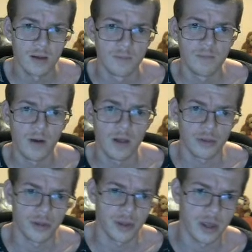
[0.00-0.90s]

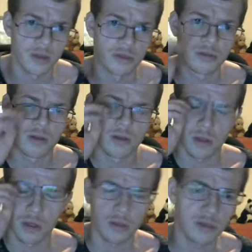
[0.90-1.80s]
Bartley,
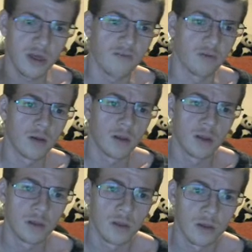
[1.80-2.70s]
a 7,
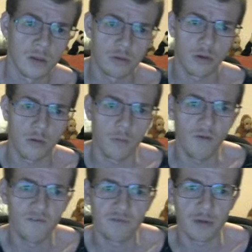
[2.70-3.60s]
took
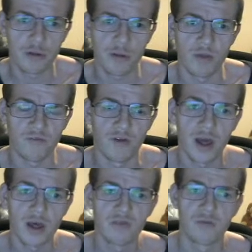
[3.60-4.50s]
one flush in the
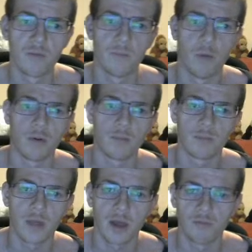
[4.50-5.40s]
face from point
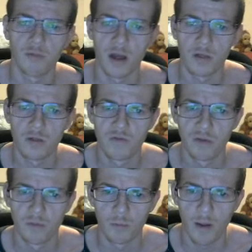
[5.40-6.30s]
blank range
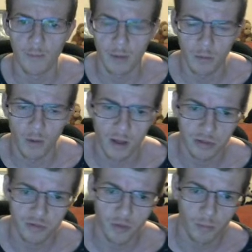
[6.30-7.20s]
when Maguire
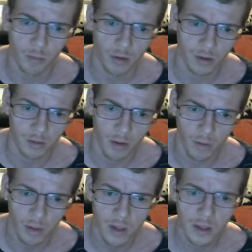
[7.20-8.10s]
struck one in
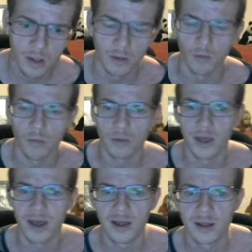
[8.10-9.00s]
goal. Oh
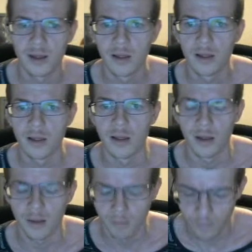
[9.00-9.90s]
yeah,
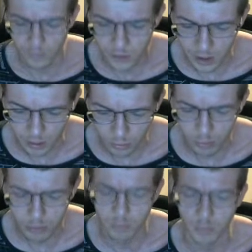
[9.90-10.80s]
it
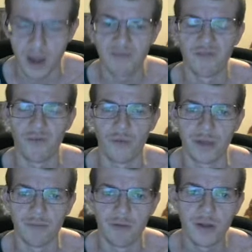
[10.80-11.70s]
looked painful.
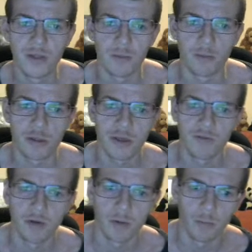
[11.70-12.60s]
He really was
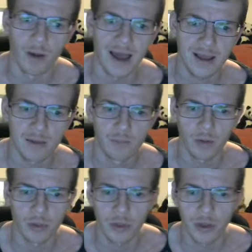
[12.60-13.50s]
given a whack,
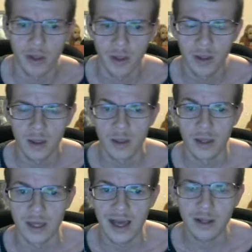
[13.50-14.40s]
but he